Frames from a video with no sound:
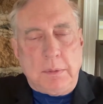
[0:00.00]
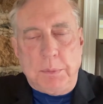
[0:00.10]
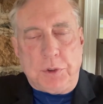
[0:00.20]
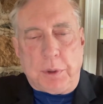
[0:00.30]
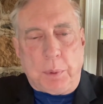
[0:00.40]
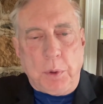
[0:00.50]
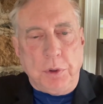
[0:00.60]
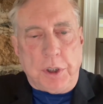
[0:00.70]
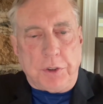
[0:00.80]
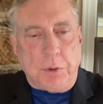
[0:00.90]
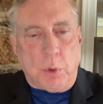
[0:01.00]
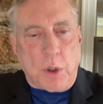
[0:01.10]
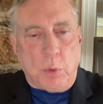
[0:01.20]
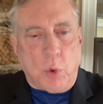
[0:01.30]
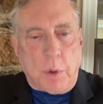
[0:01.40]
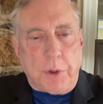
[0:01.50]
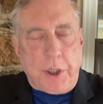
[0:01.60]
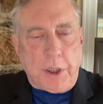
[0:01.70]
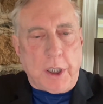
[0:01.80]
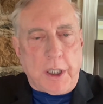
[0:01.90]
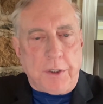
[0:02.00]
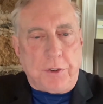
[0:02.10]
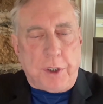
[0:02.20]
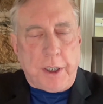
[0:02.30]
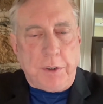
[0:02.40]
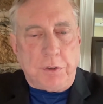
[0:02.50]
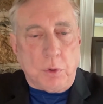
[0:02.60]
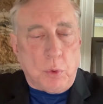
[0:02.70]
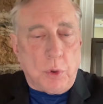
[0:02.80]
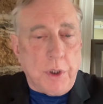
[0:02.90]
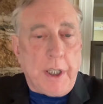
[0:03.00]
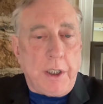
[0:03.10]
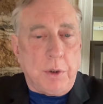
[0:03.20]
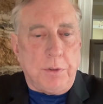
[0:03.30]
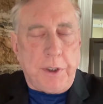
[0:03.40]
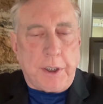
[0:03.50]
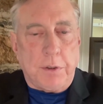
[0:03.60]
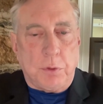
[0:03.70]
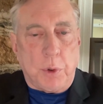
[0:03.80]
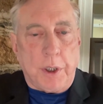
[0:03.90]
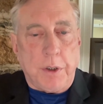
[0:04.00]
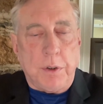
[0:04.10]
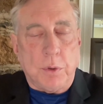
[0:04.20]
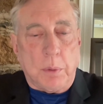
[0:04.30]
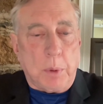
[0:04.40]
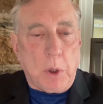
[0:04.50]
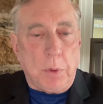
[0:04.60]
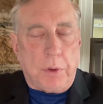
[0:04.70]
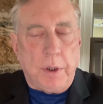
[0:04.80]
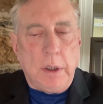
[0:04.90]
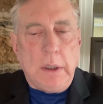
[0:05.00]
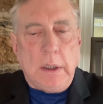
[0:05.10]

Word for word: Mr. Putin doesn't want a war with the United States or NATO if he can avoid it, or both.